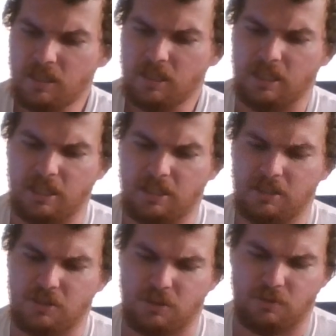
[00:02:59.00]
Get
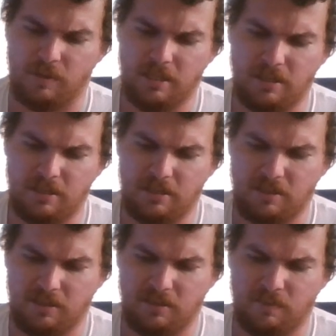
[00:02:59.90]
It Straight is
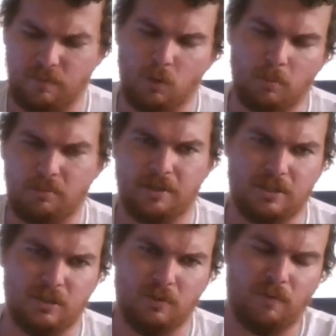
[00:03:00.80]
a
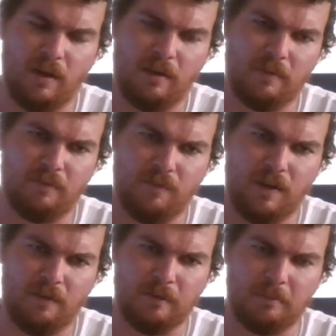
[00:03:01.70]
4.25 out of
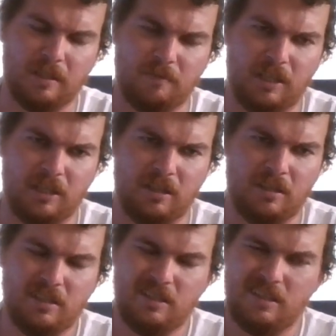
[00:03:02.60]
5 I'm giving it.
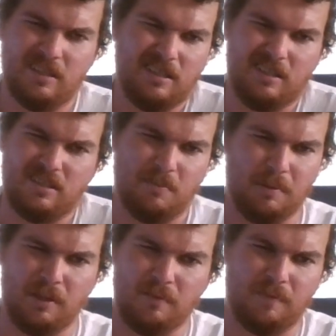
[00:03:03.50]
It's
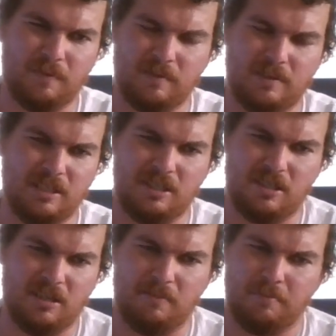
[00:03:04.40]
above
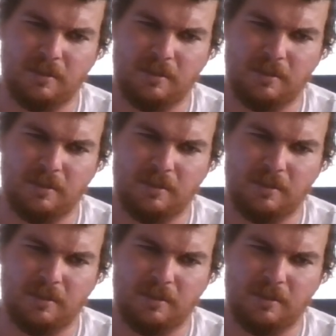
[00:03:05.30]
decent, but